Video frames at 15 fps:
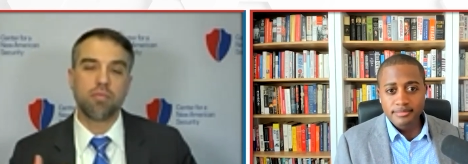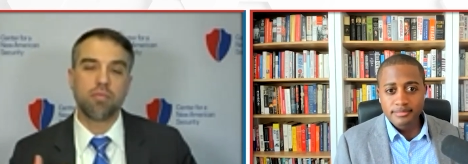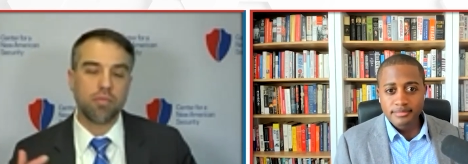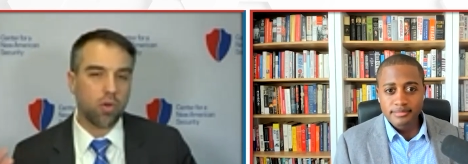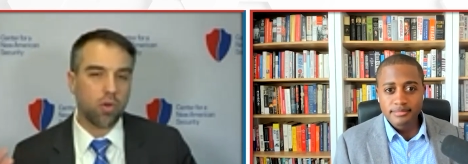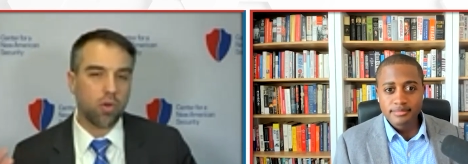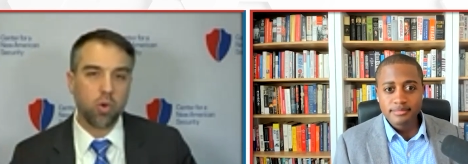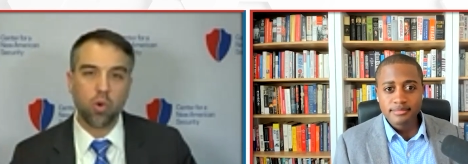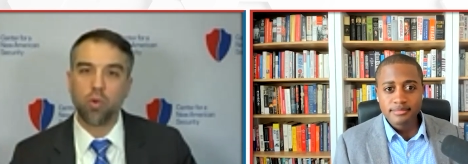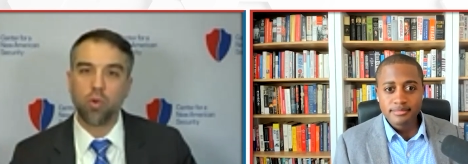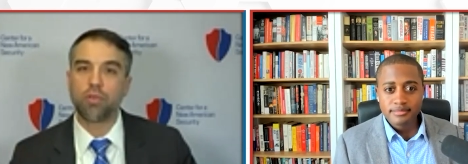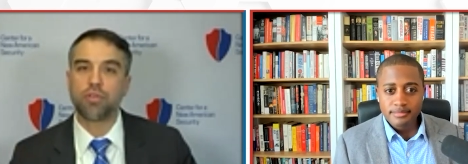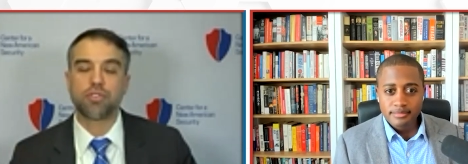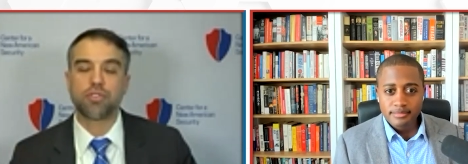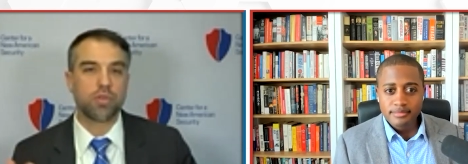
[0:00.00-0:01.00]
Speaker 1: a whole
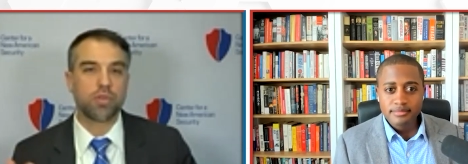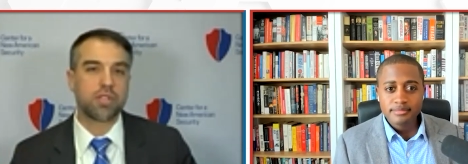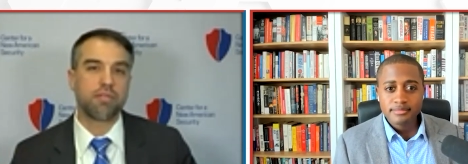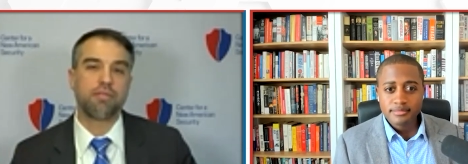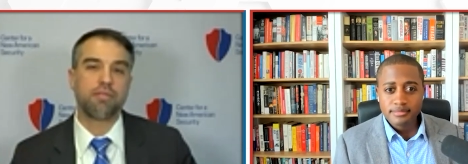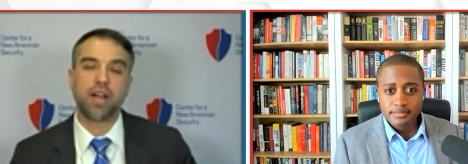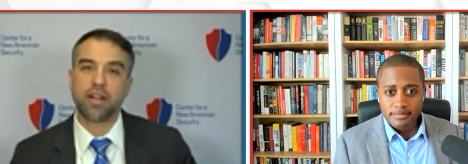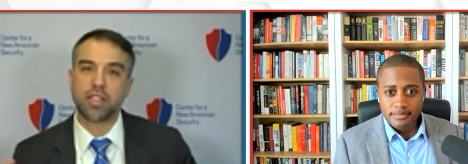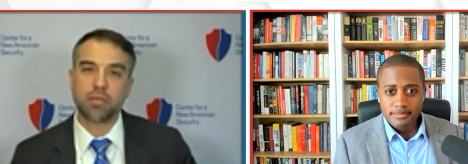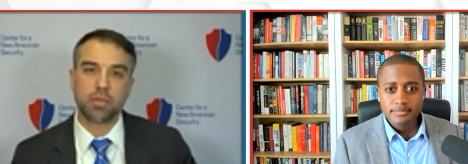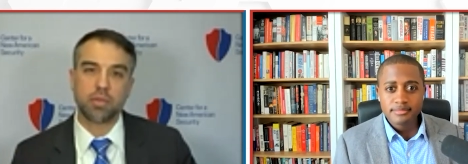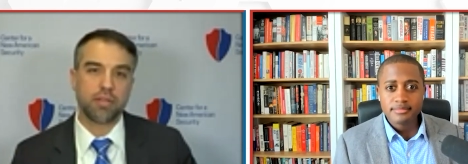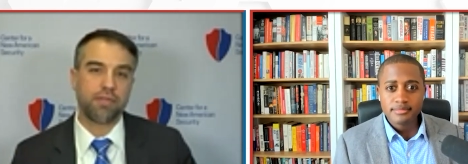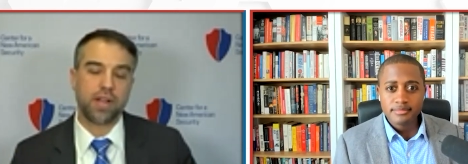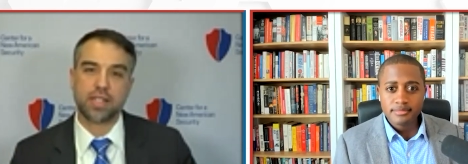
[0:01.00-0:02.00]
sorts of valuable
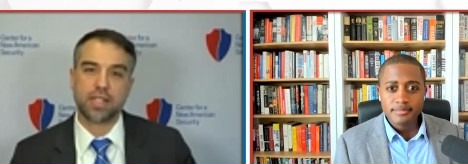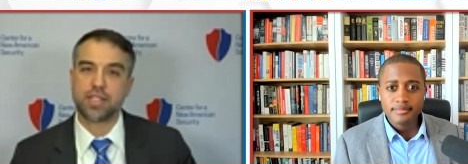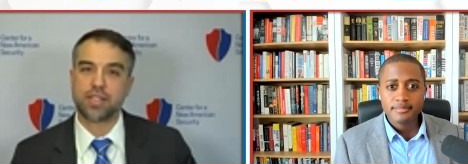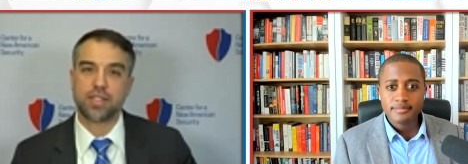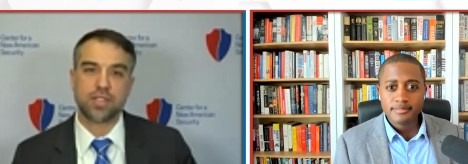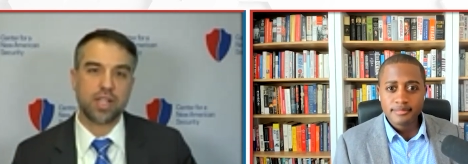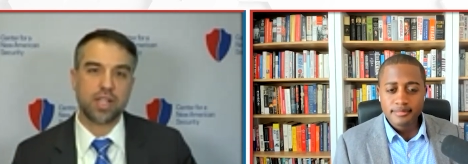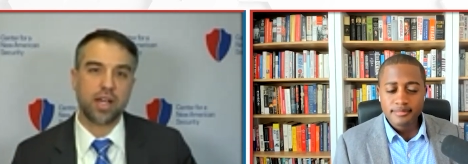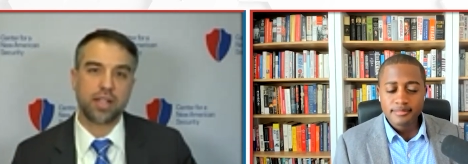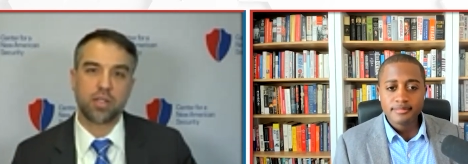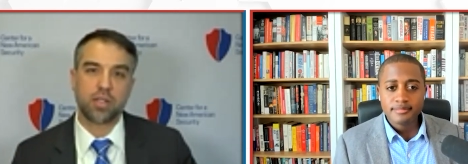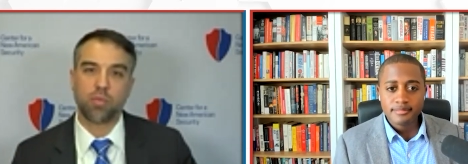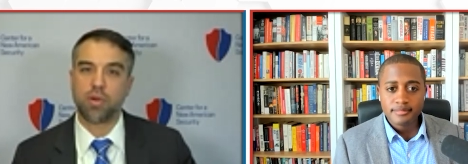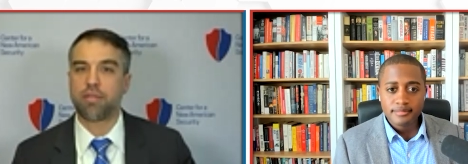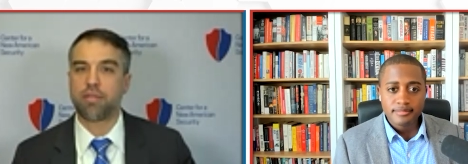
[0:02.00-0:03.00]
effects on society,
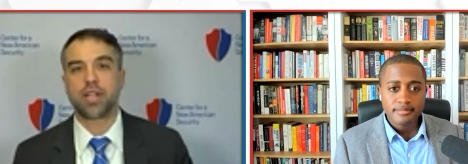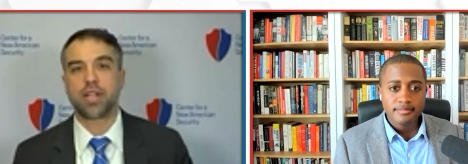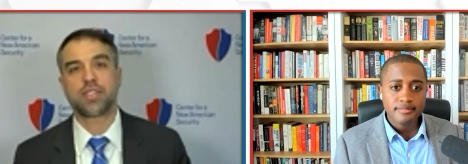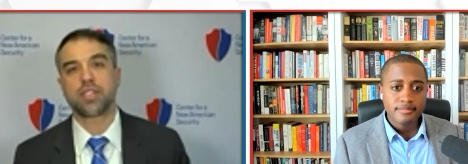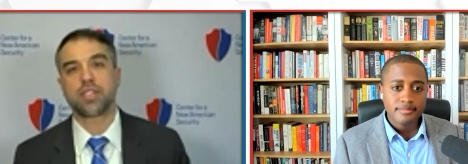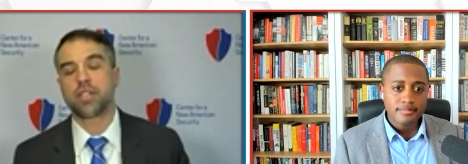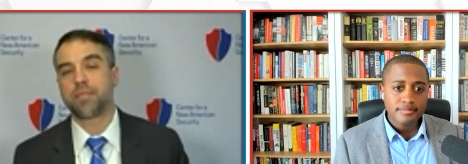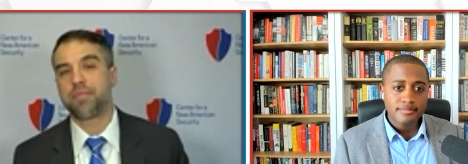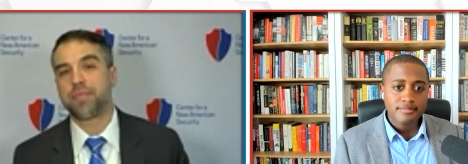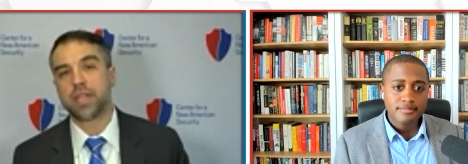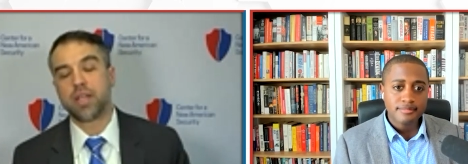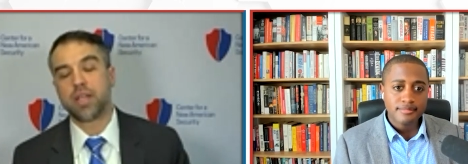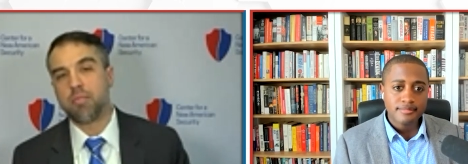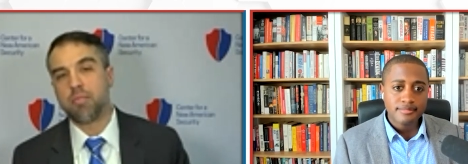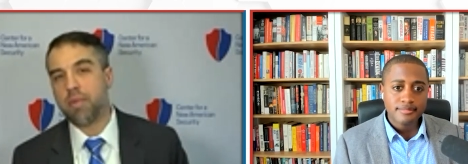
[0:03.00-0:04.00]
whether that's in
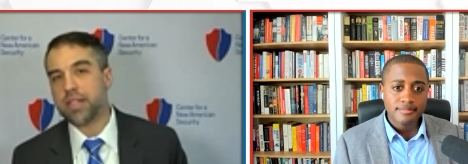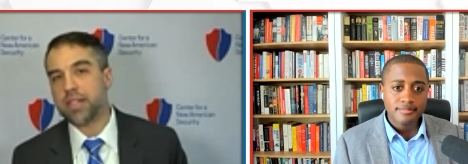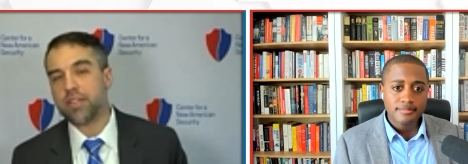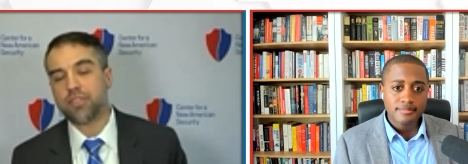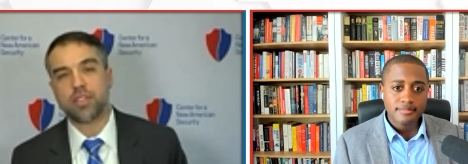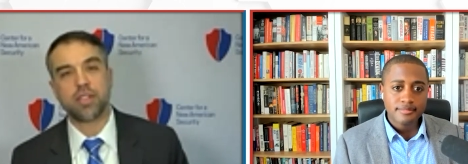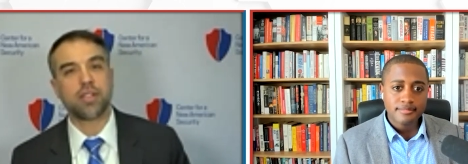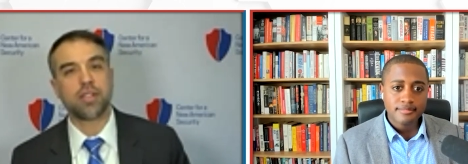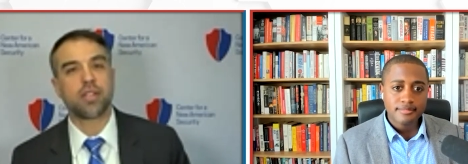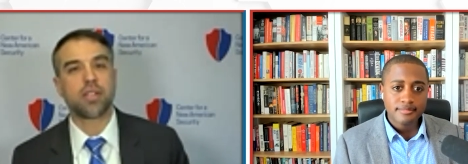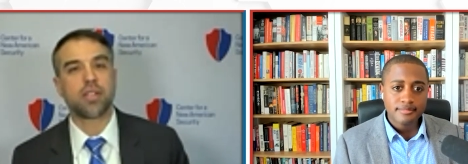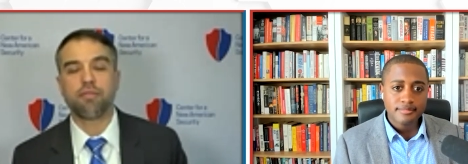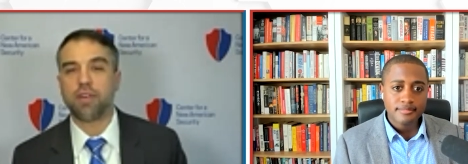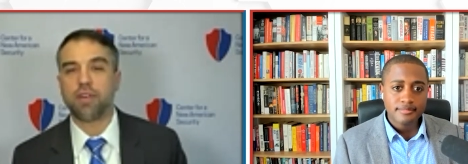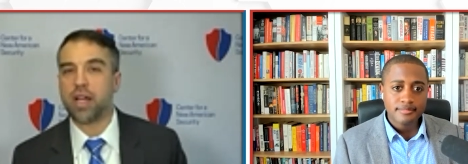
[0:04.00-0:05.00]
medicine,
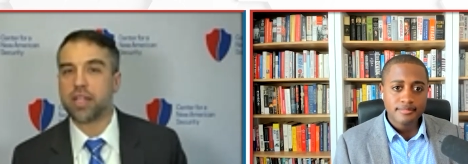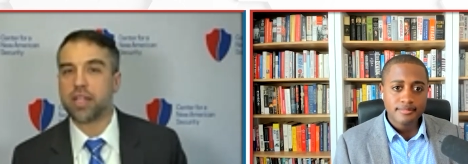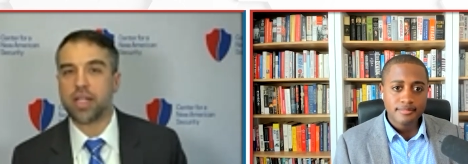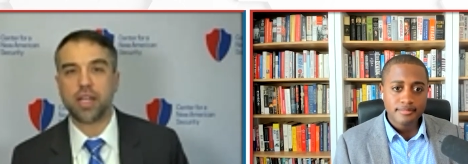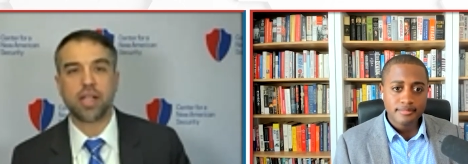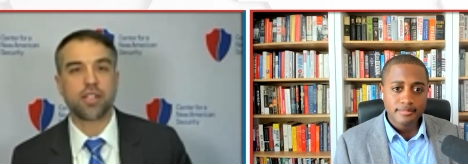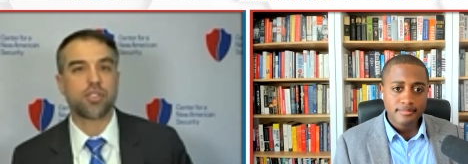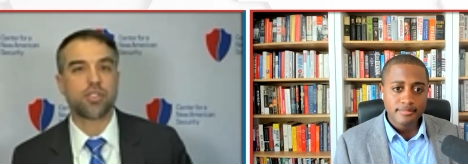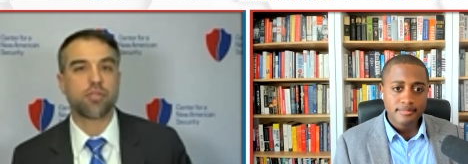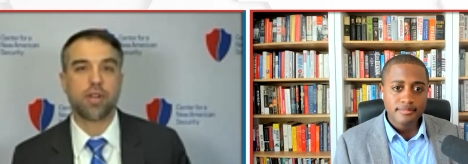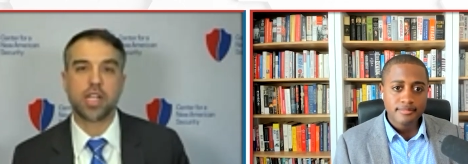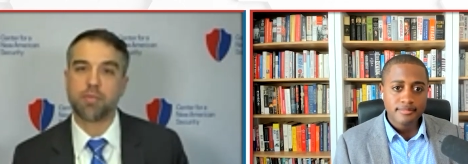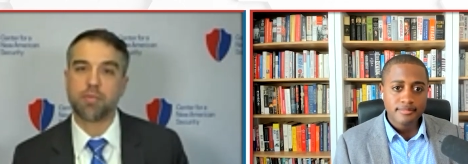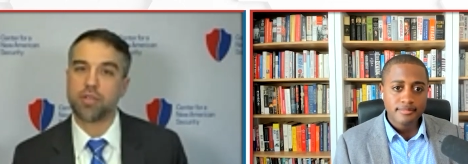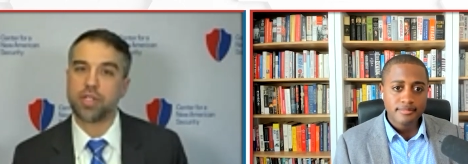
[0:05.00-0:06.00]
finance,
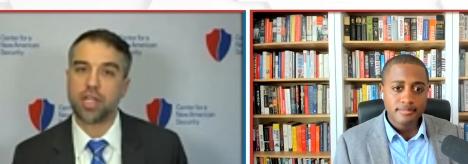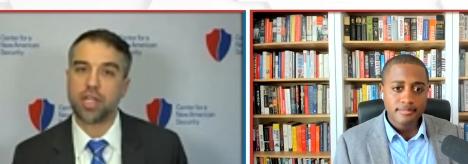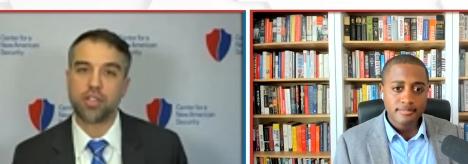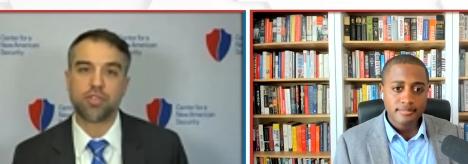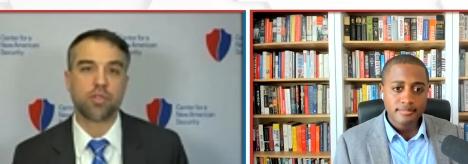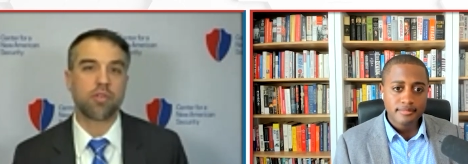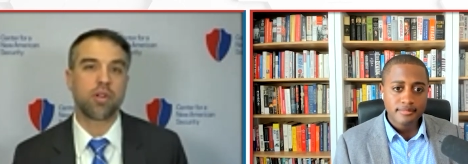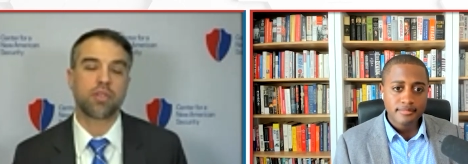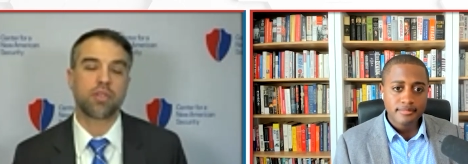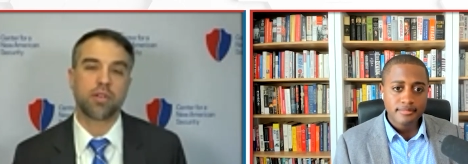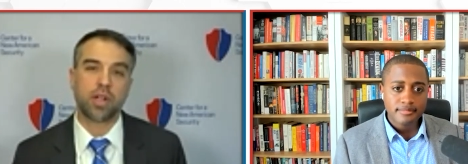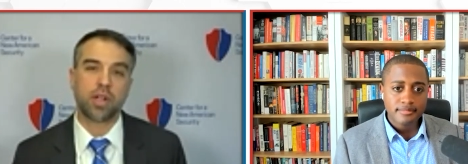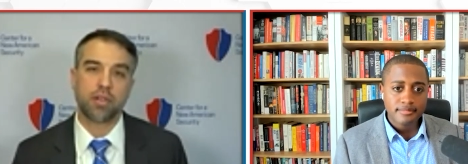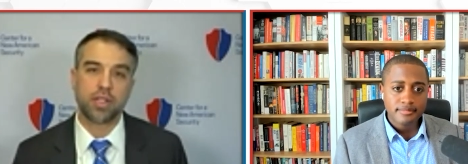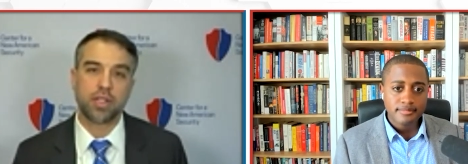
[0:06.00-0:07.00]
transportation, or other
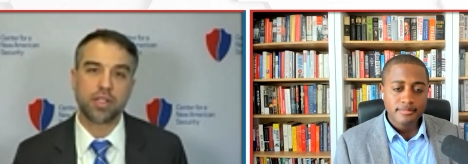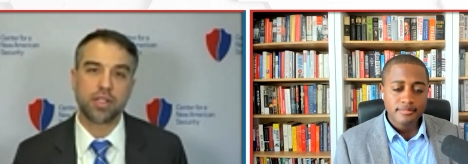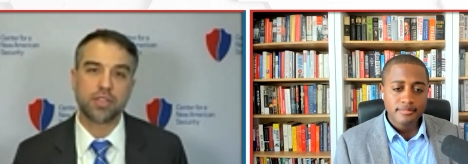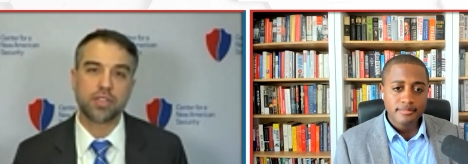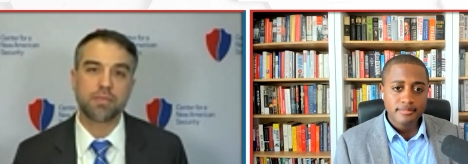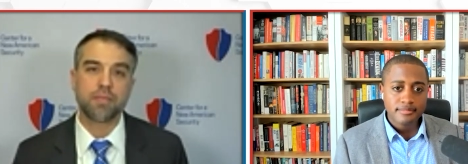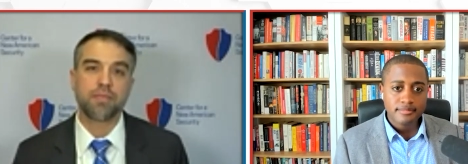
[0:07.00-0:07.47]
areas.